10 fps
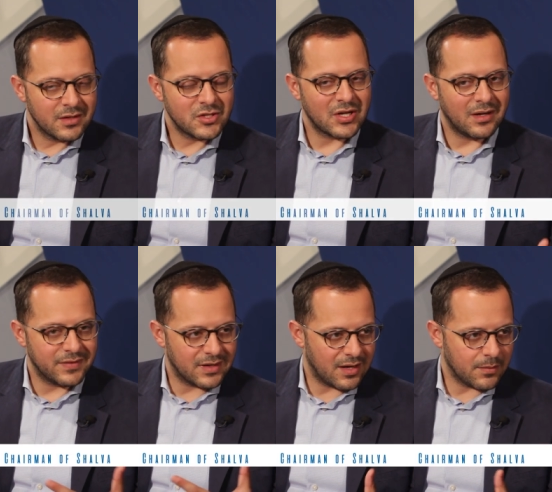
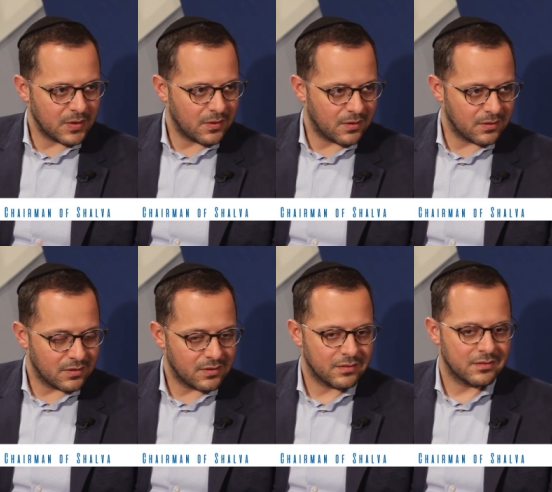Shalva came
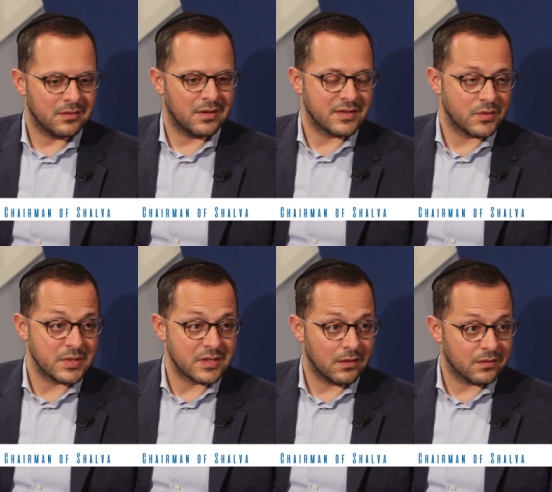along as a
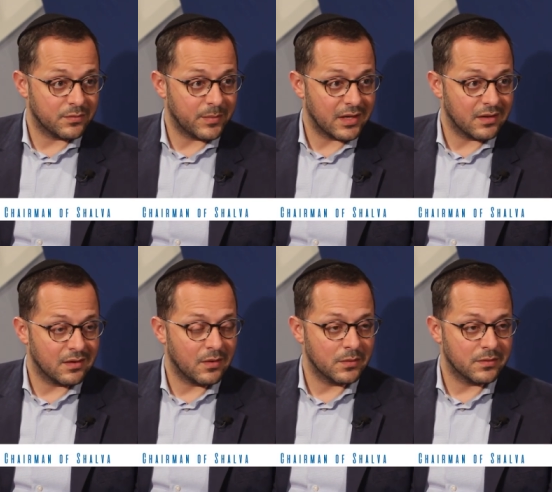result of my
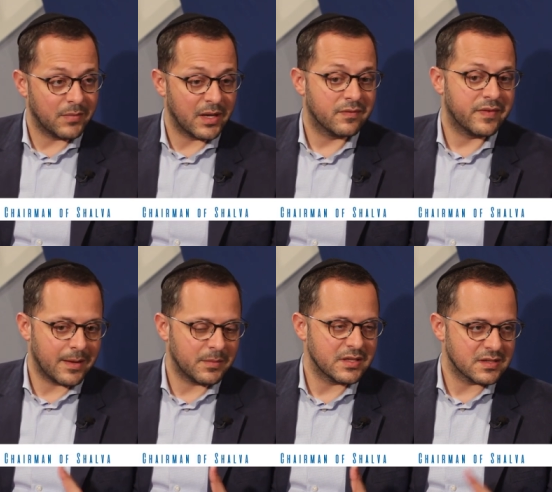old, my
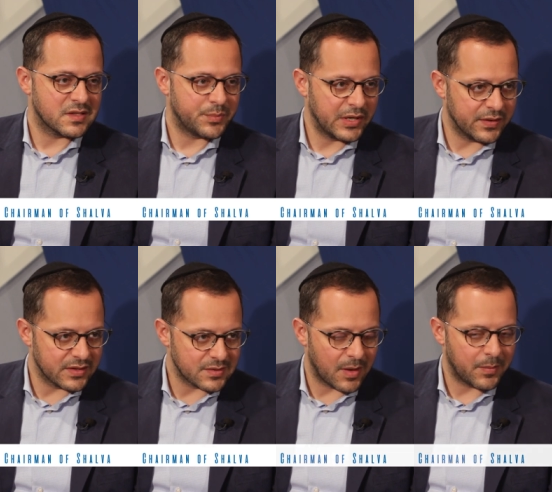family's
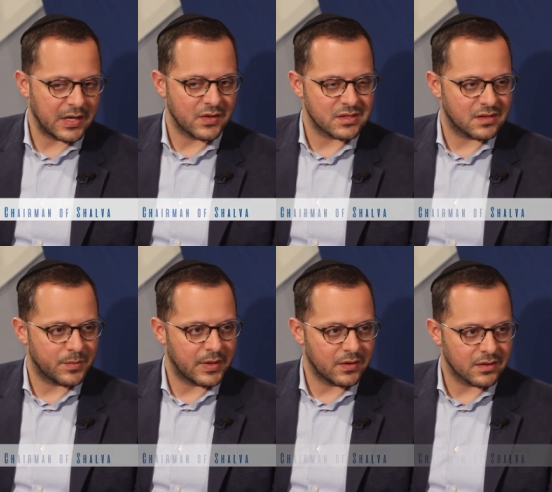experience, my parents'
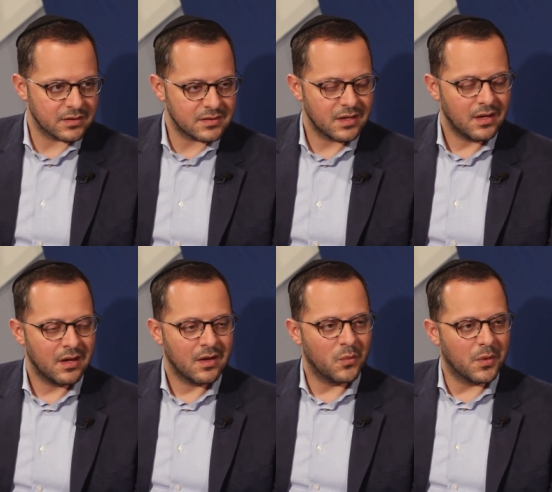experience
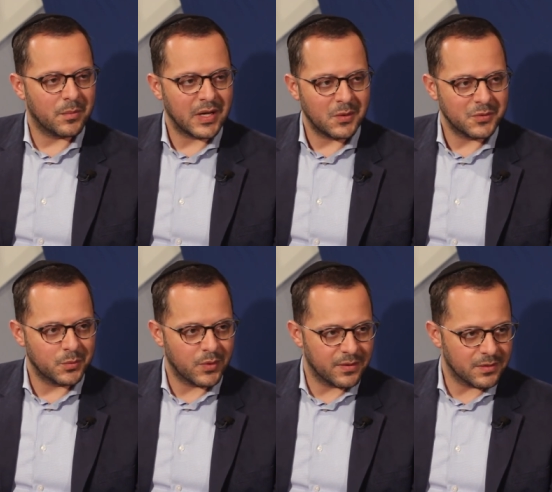with my older
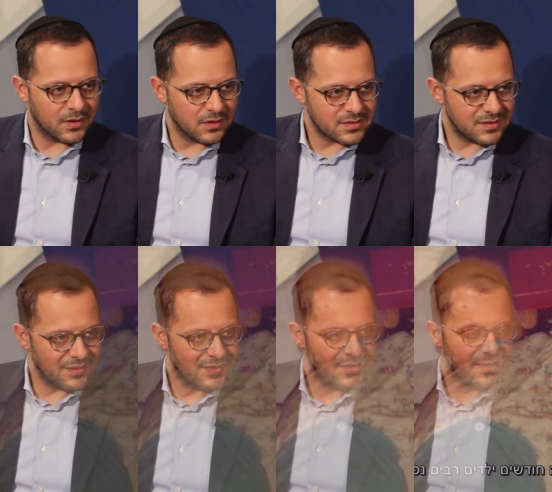brother
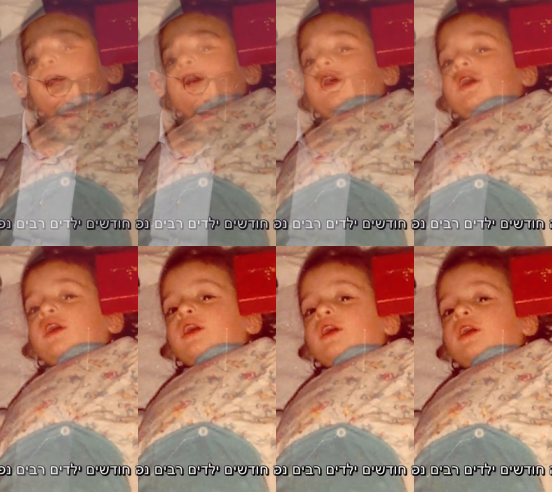Yossi.
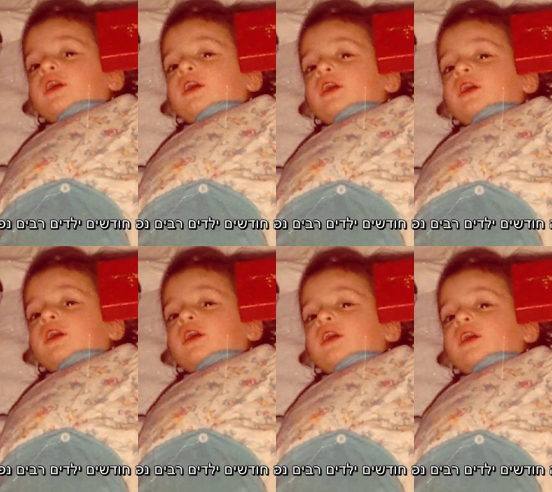Yossi
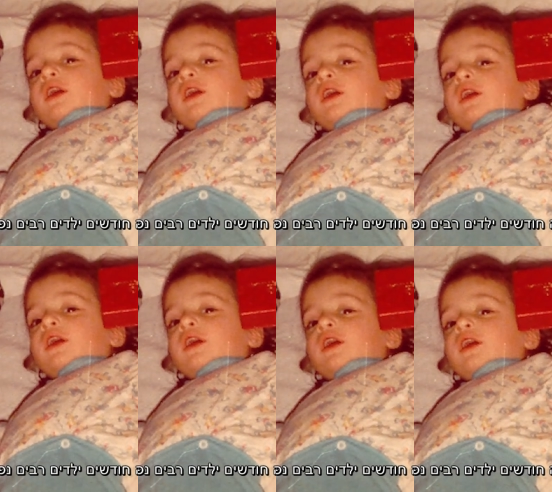was born
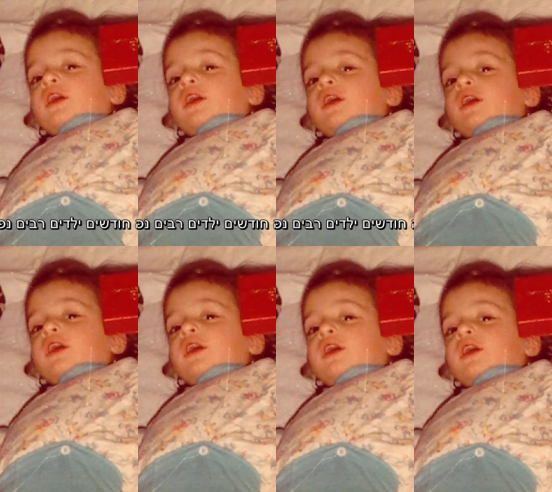in Israel
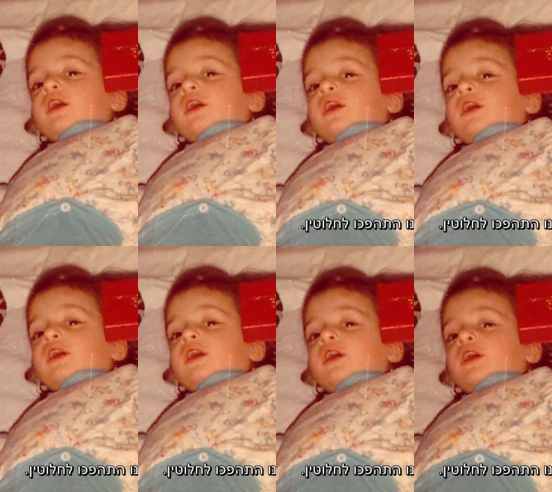in nineteen
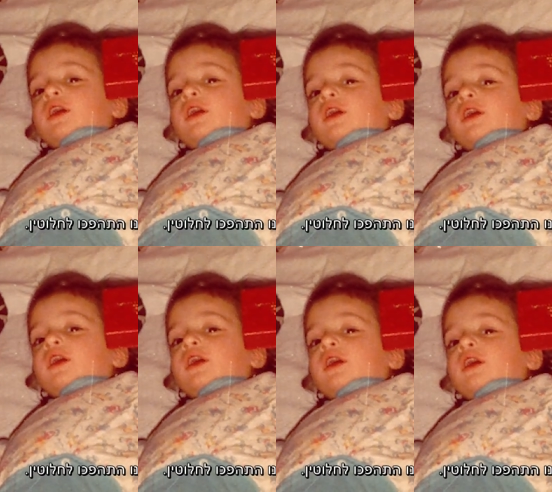
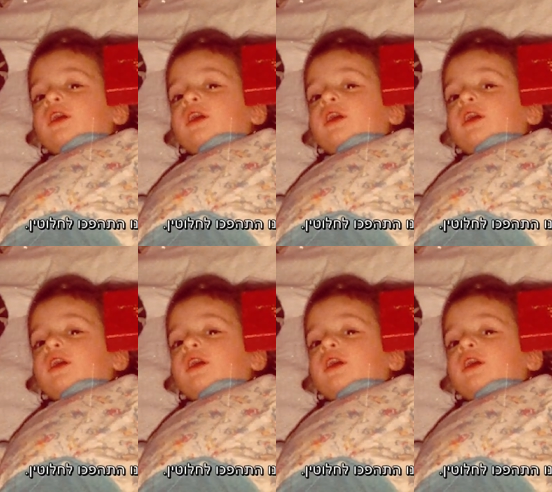seventy-seven.